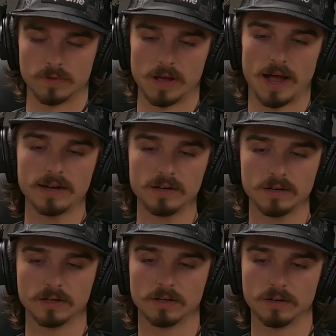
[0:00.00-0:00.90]

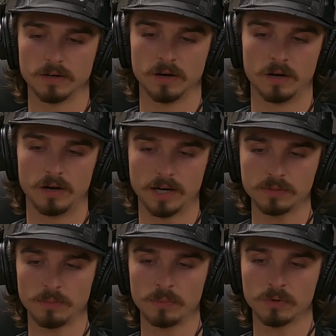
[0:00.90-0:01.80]
I
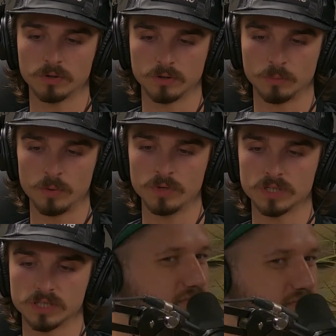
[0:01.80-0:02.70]
remember we went to
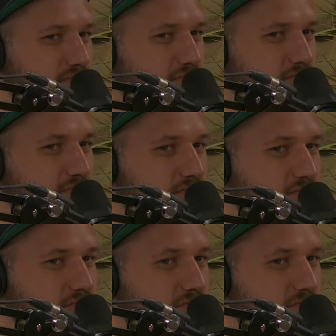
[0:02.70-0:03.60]
7-Eleven, which
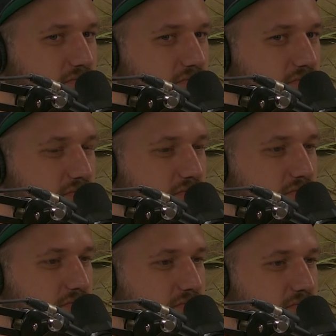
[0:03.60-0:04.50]
was just on the
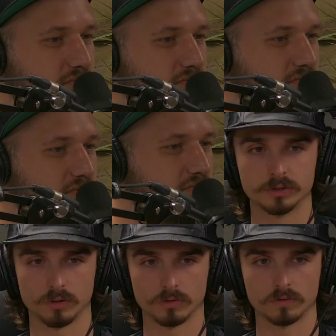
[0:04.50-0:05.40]
corner, and I
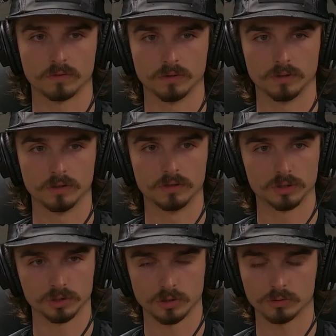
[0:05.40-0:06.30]
drove.
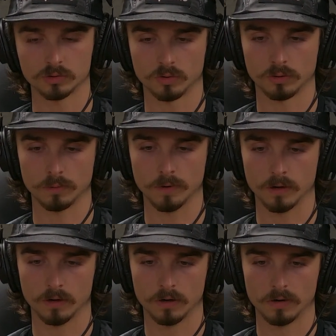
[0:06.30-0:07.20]
Snowstorm.
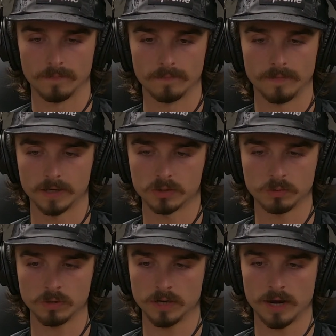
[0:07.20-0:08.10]
I
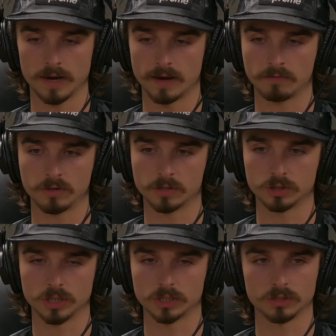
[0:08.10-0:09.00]
swear to God, everything
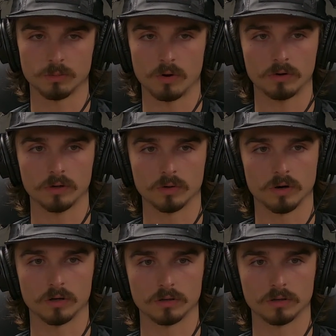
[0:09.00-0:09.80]
changed to Mario Kart.